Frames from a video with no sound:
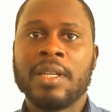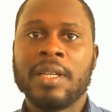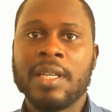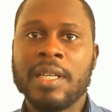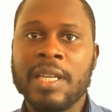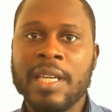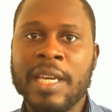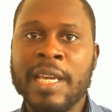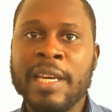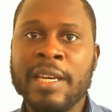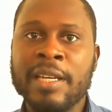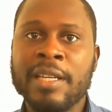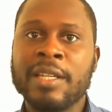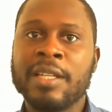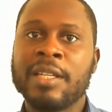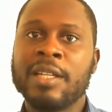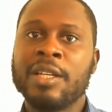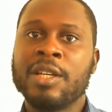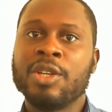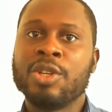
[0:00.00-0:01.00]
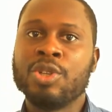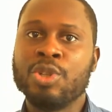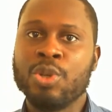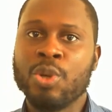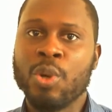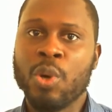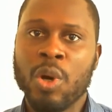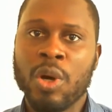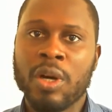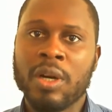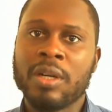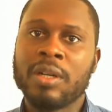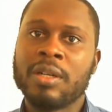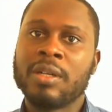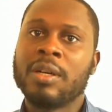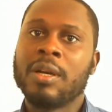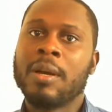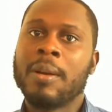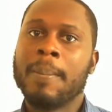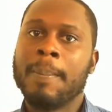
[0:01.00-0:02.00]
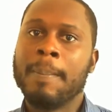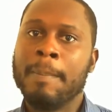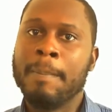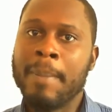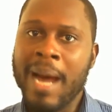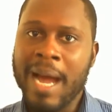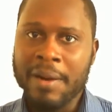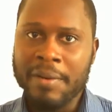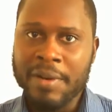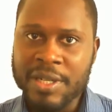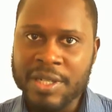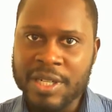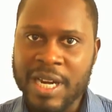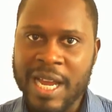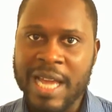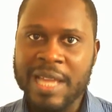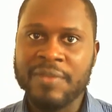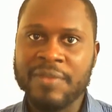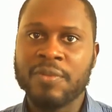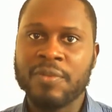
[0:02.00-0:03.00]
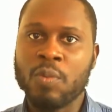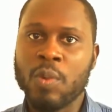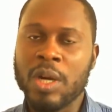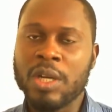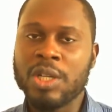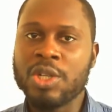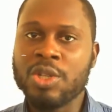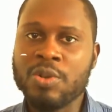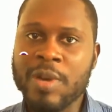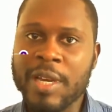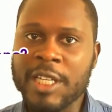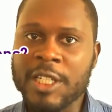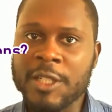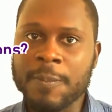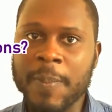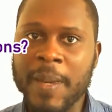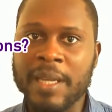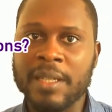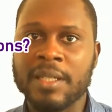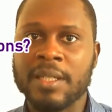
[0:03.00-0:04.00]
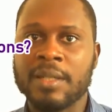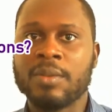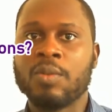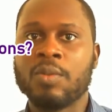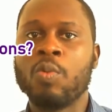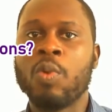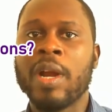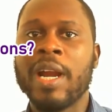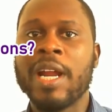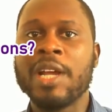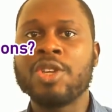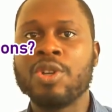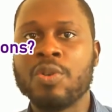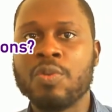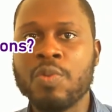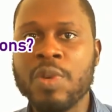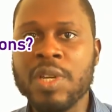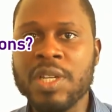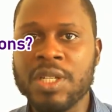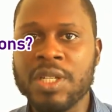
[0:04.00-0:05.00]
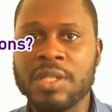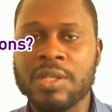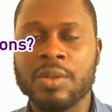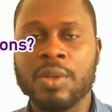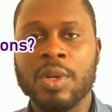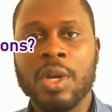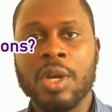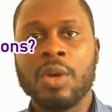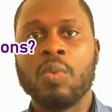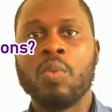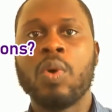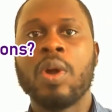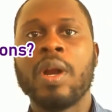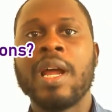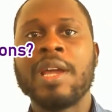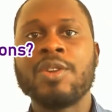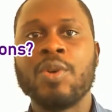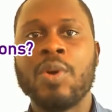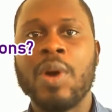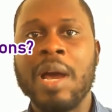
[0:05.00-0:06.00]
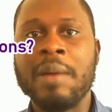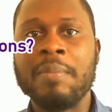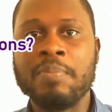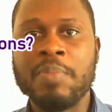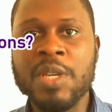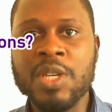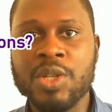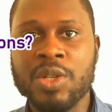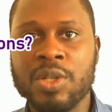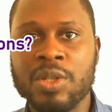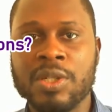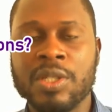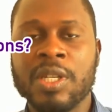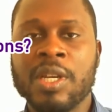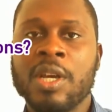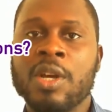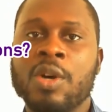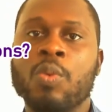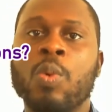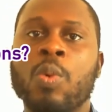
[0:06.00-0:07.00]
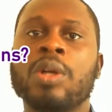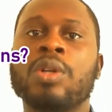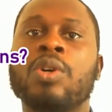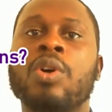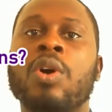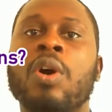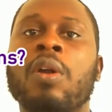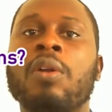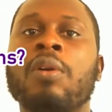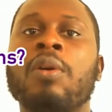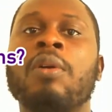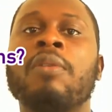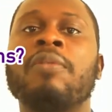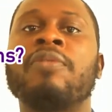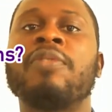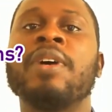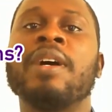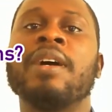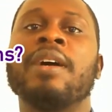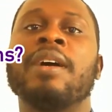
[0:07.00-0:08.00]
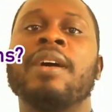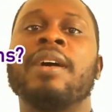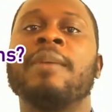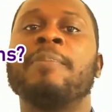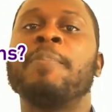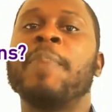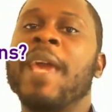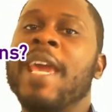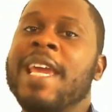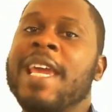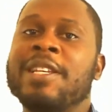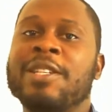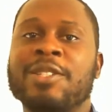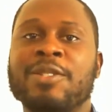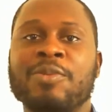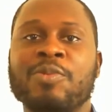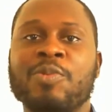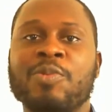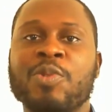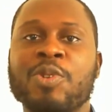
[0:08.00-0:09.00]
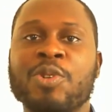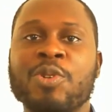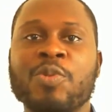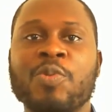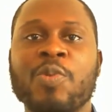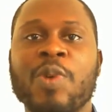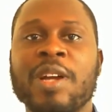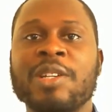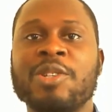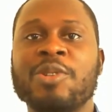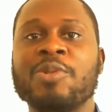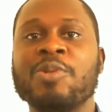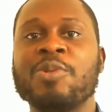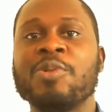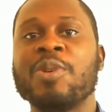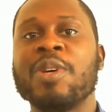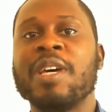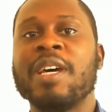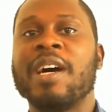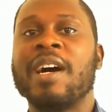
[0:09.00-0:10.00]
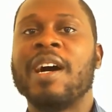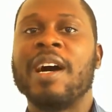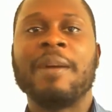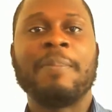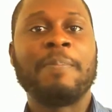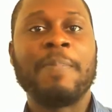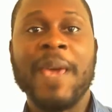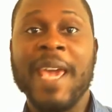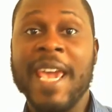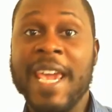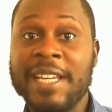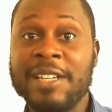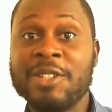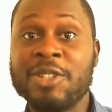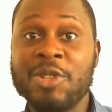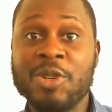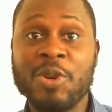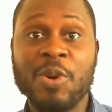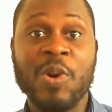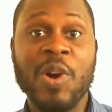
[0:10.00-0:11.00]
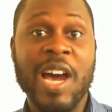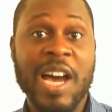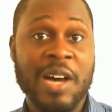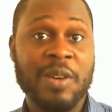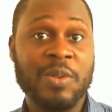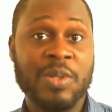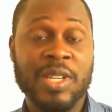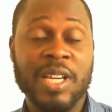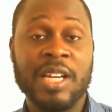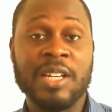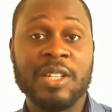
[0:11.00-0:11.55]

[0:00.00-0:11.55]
In your marriage life, what do you expect? What are your wishes? What are your ambitions? What color of paint would you want to paint your house, and